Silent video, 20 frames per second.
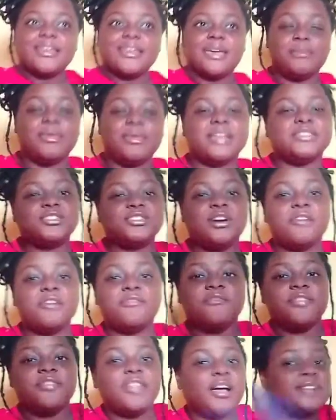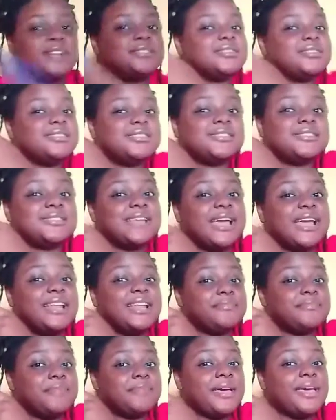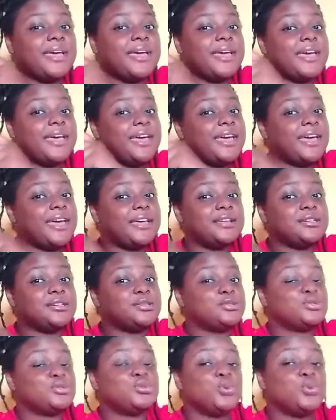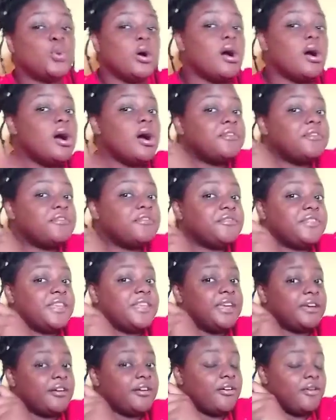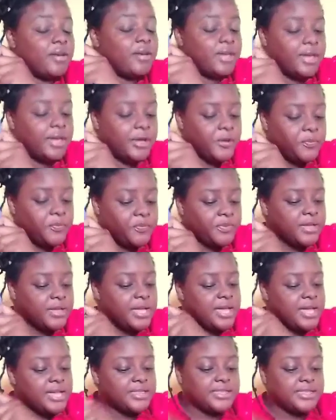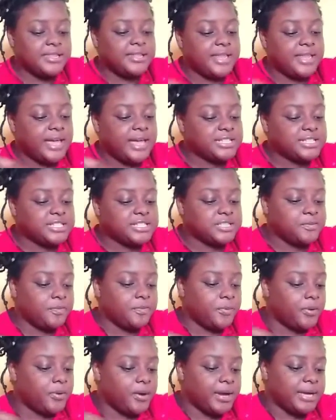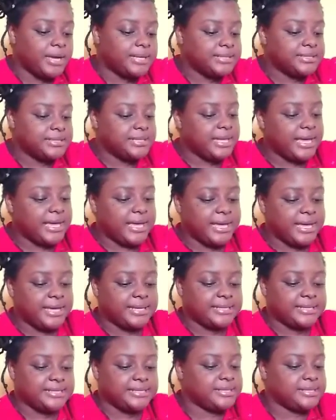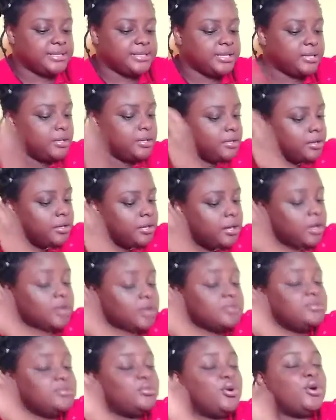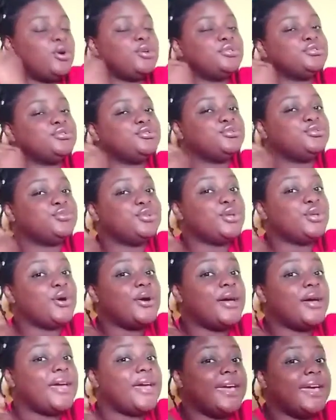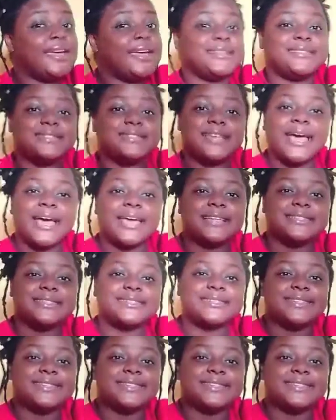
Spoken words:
image of not styling my hair too often. Okay, the next point is, don't do your hair tight.